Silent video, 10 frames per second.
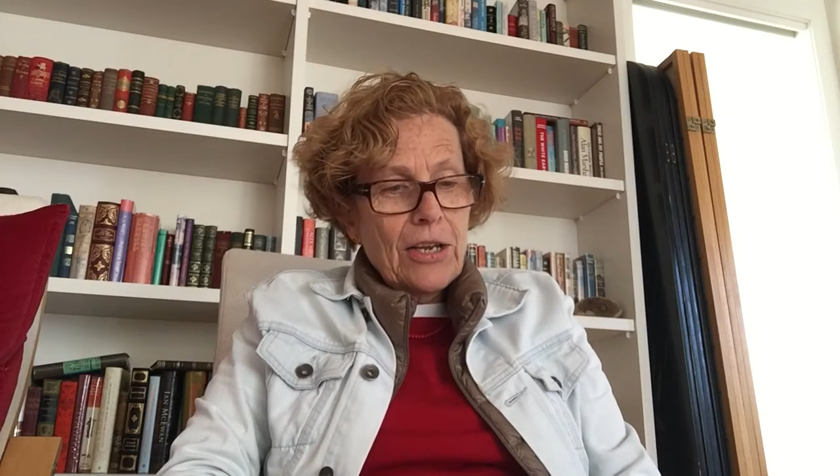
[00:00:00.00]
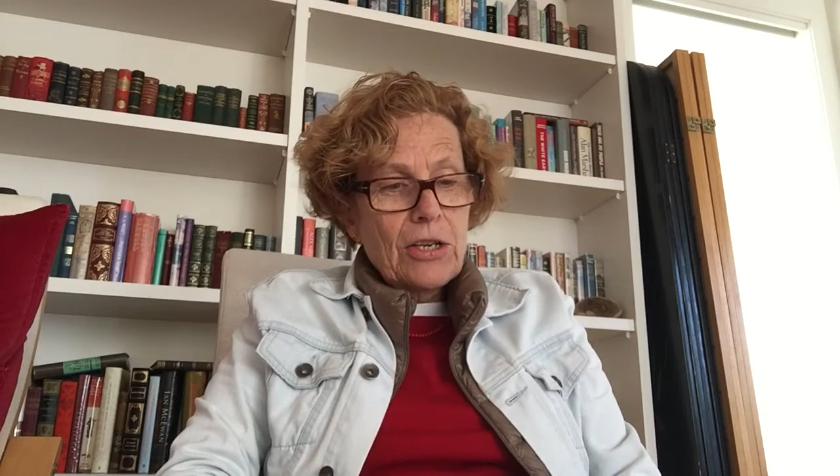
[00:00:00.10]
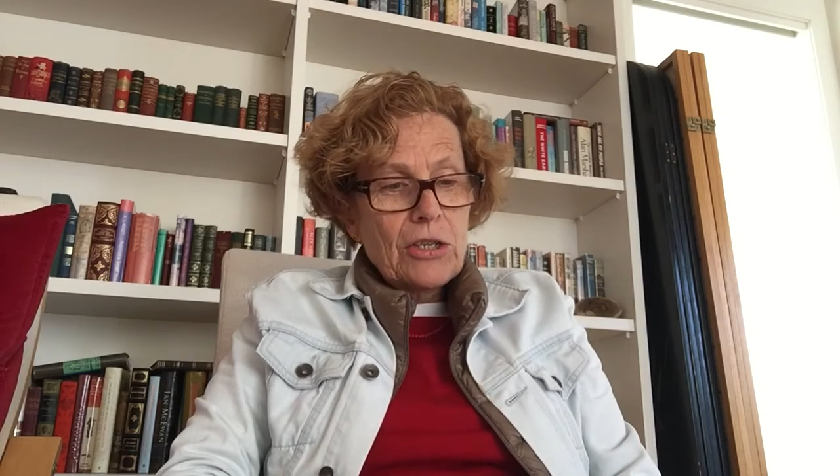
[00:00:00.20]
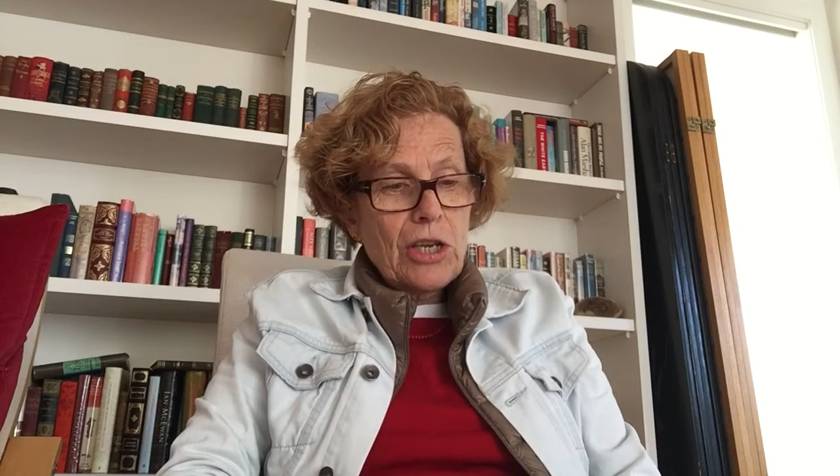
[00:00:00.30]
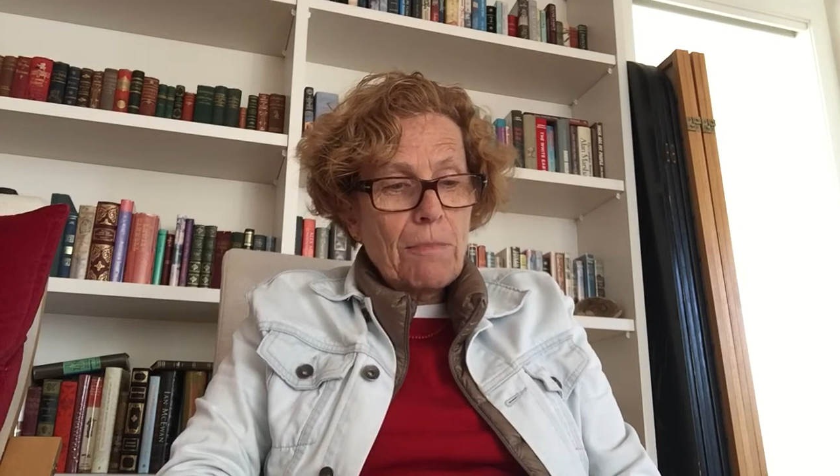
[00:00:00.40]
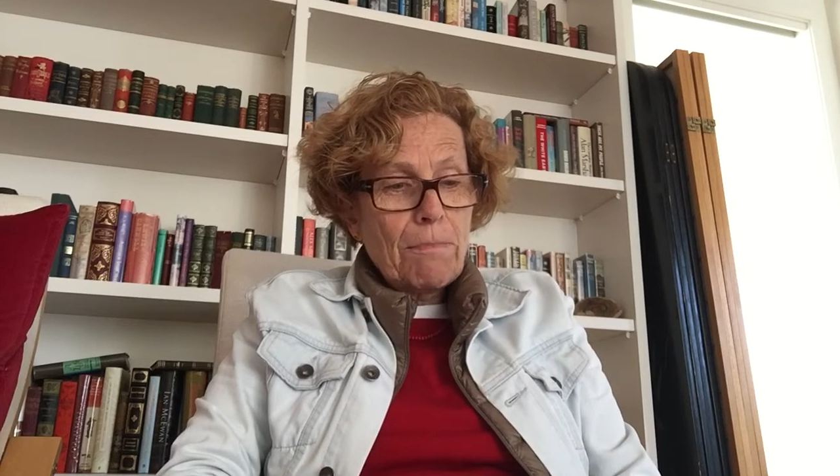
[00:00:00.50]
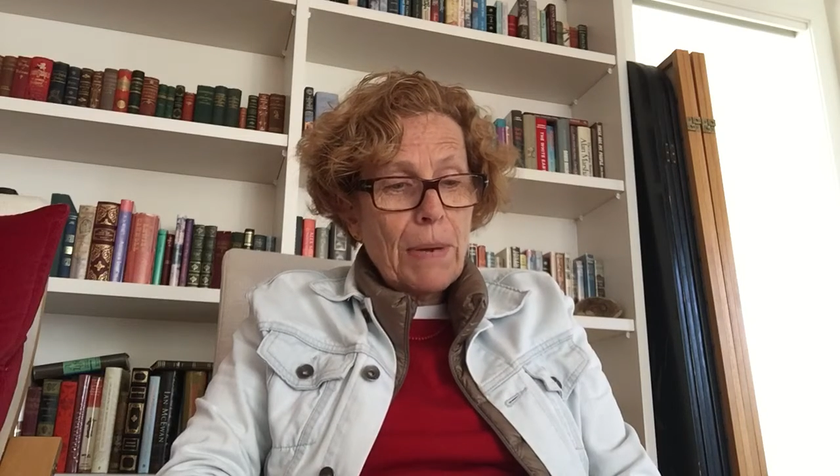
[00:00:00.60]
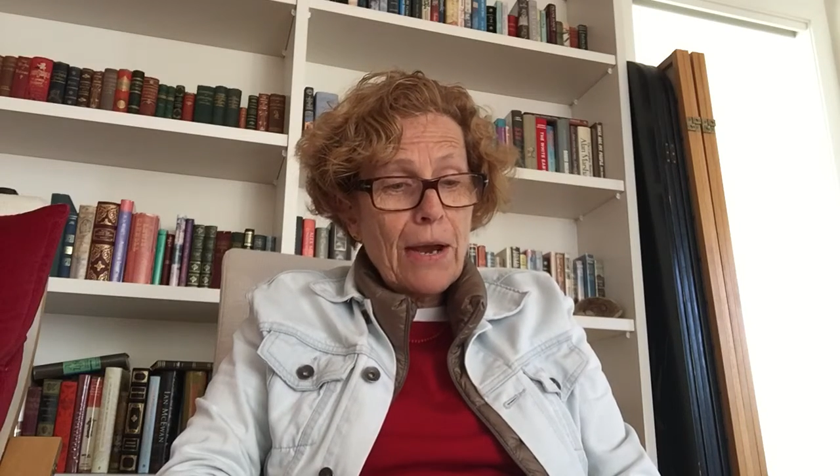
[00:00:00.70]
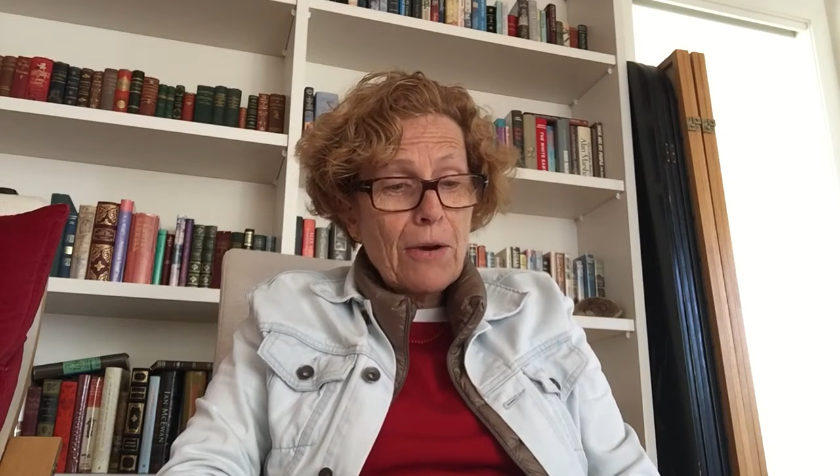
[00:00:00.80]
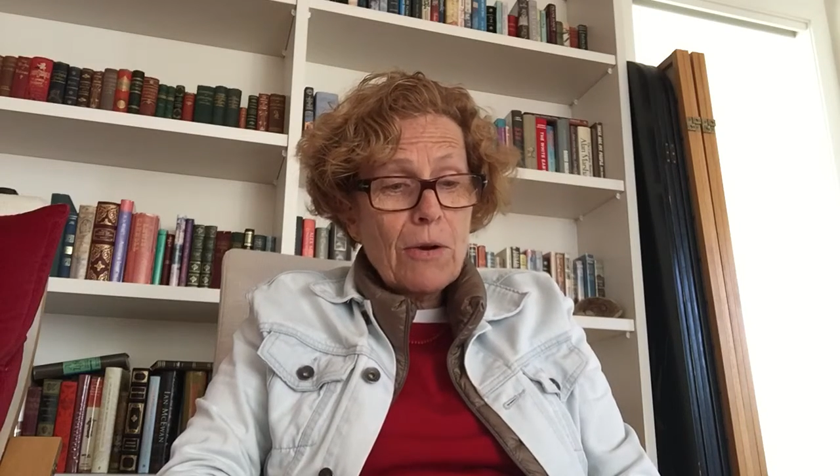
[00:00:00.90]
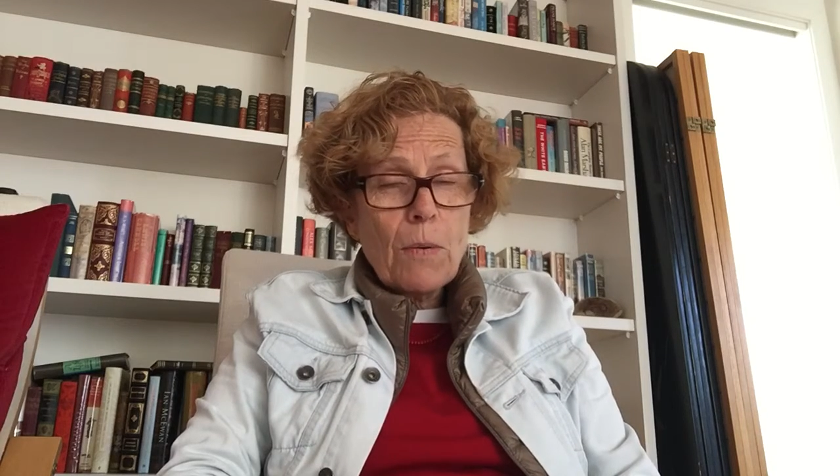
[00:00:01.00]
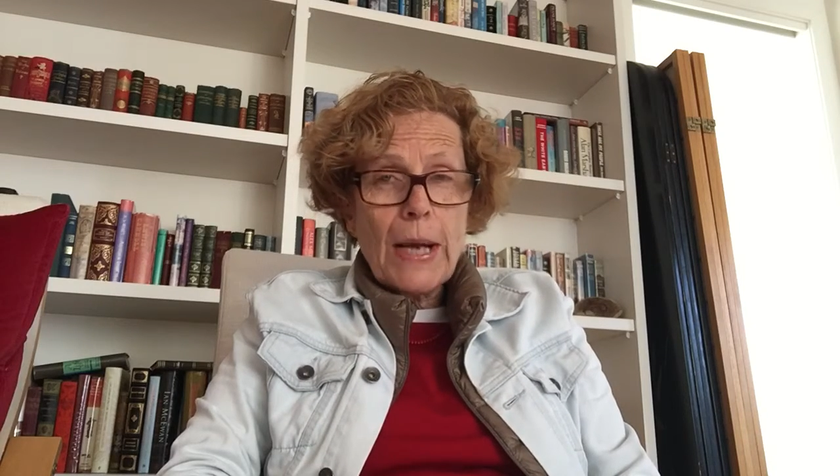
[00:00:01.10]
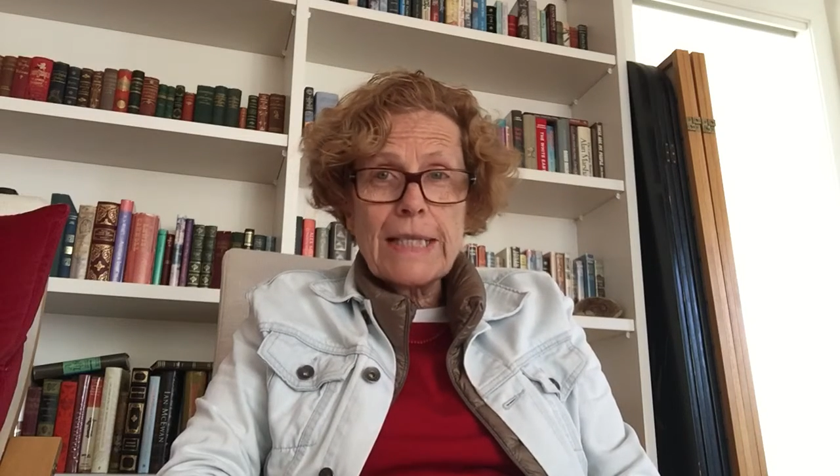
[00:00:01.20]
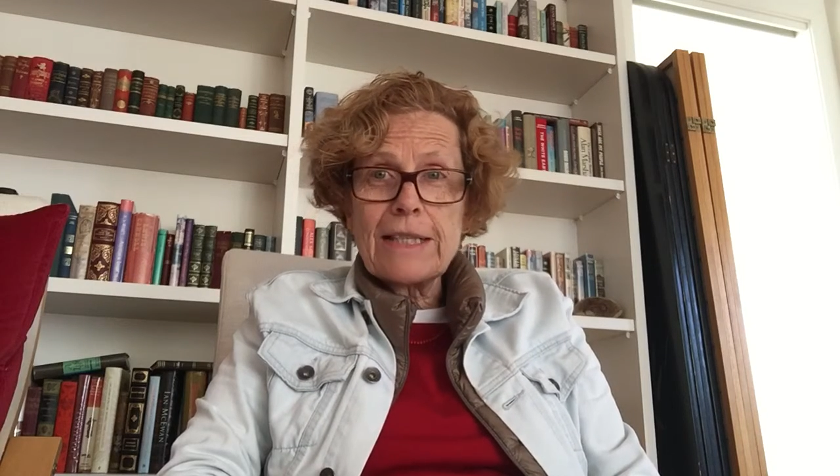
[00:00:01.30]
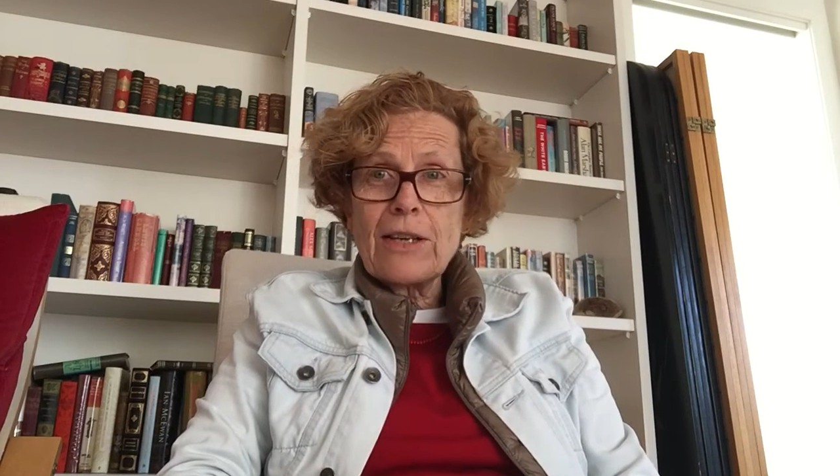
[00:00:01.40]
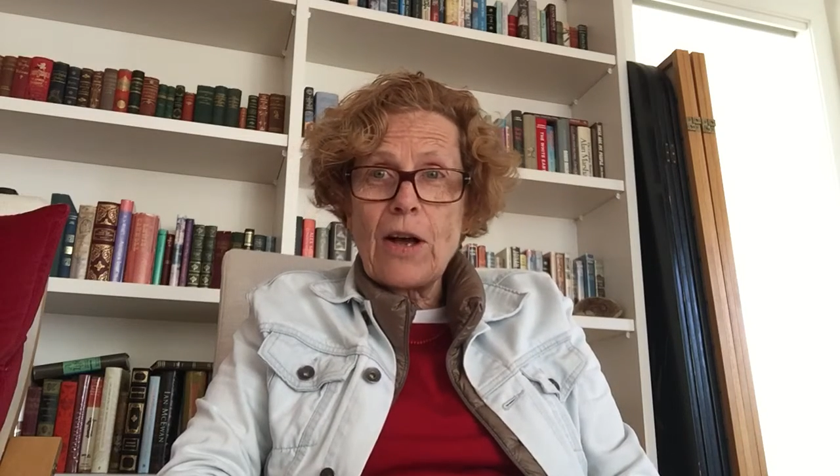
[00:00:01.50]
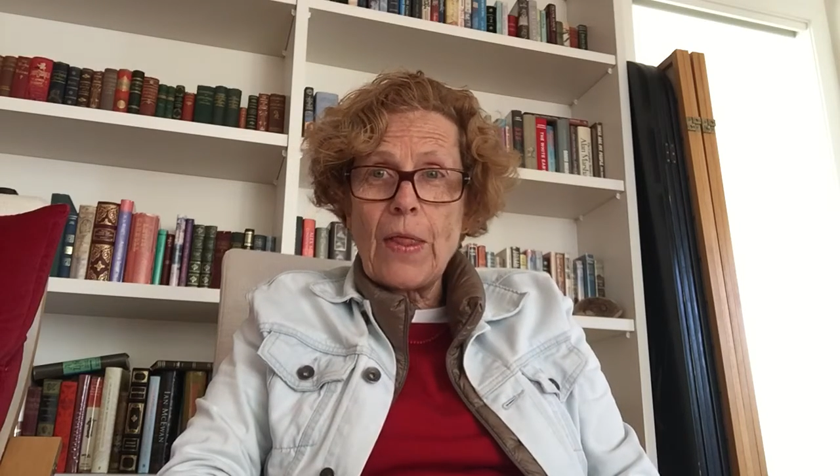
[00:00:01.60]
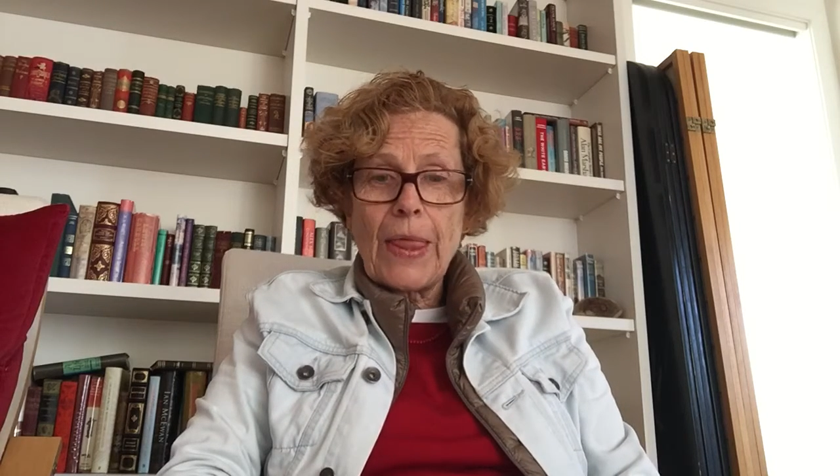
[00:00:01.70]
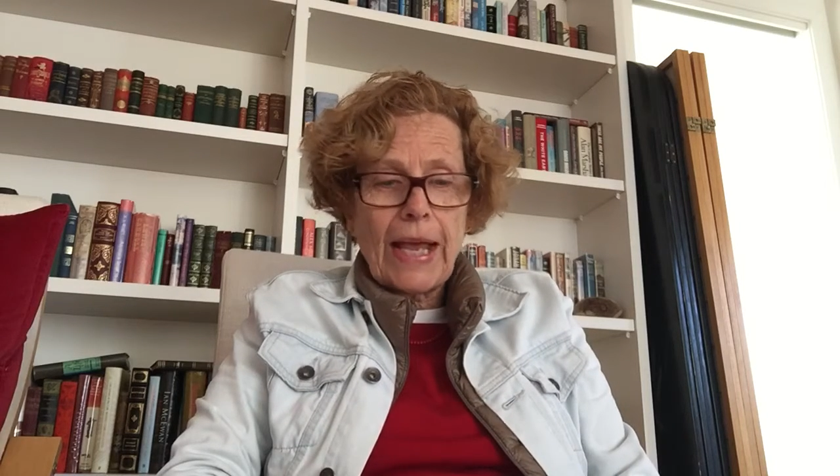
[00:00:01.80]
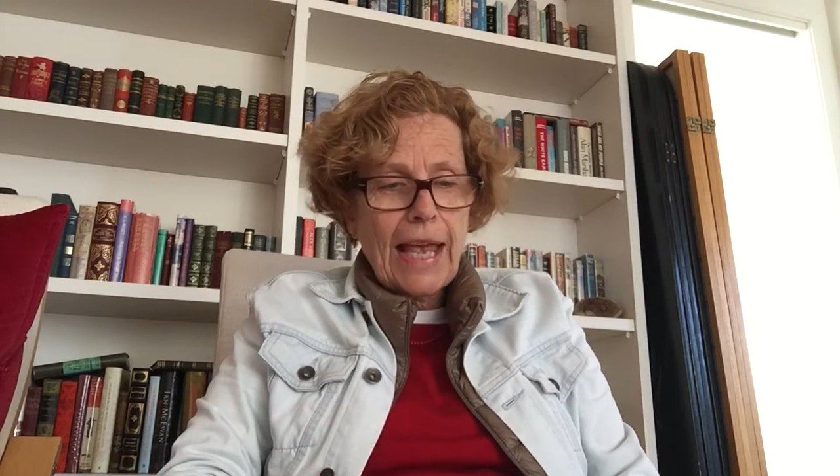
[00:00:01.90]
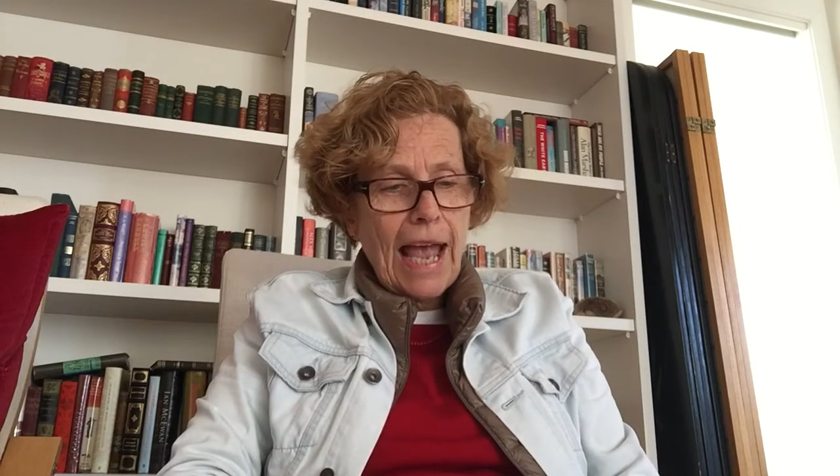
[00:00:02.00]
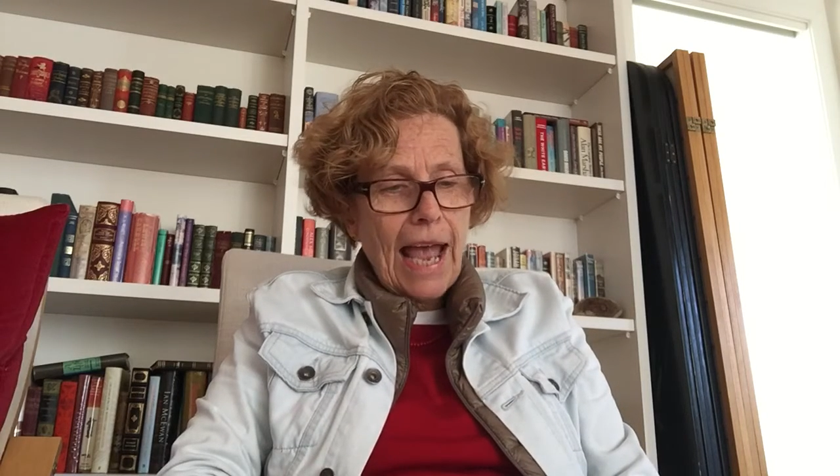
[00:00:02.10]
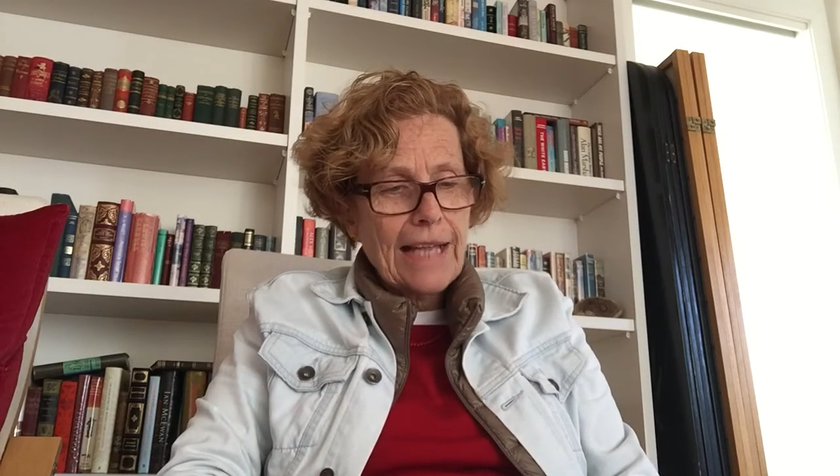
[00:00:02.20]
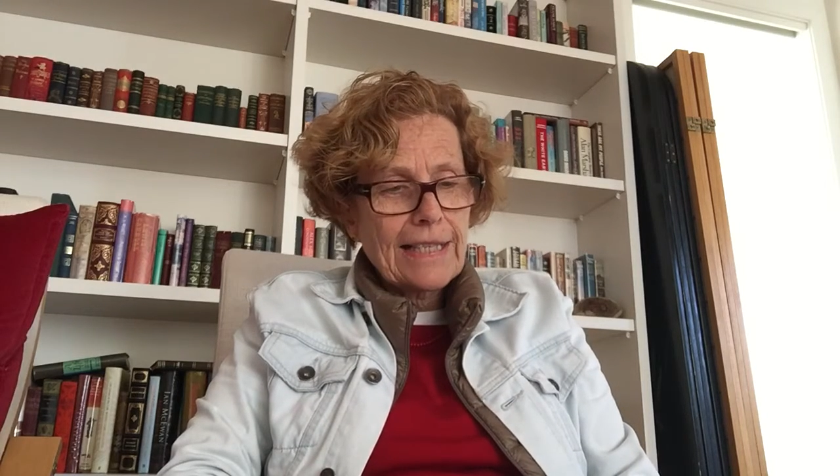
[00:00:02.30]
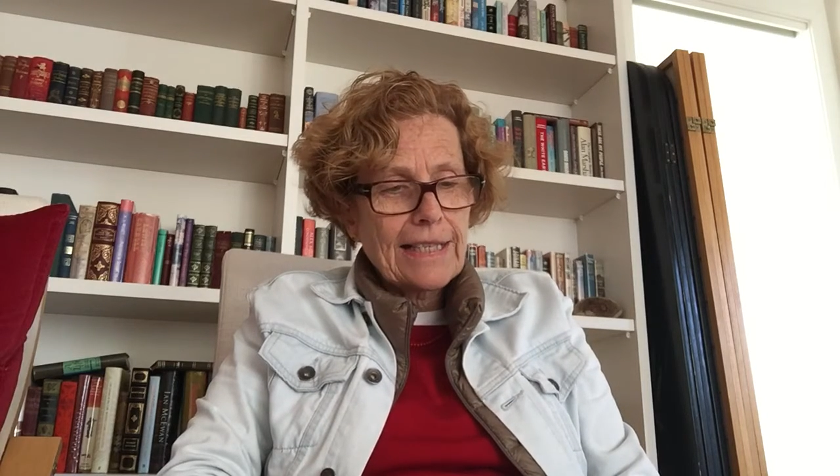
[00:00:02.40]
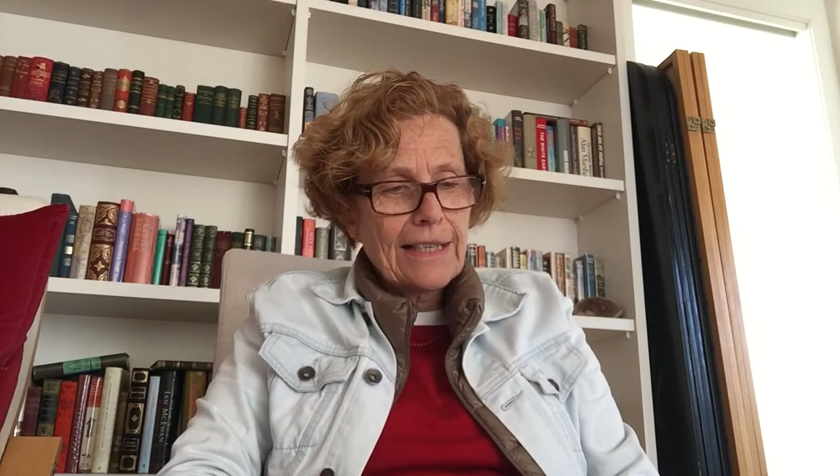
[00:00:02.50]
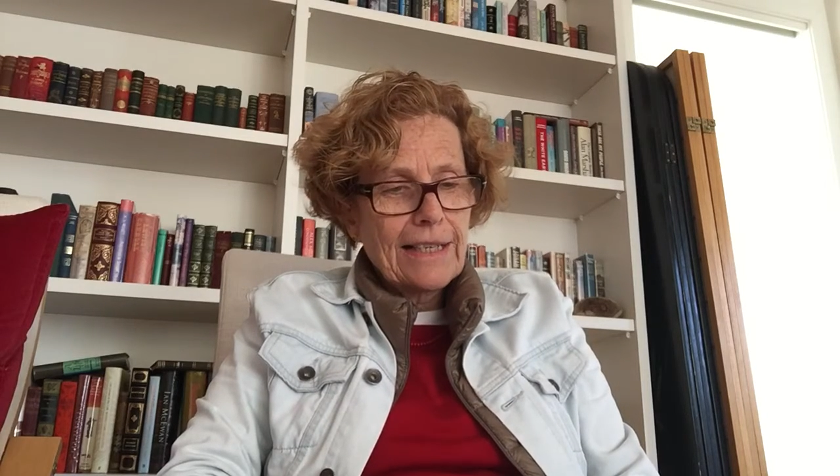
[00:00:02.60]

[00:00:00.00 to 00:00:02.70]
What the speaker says: She pirouetted on the cat.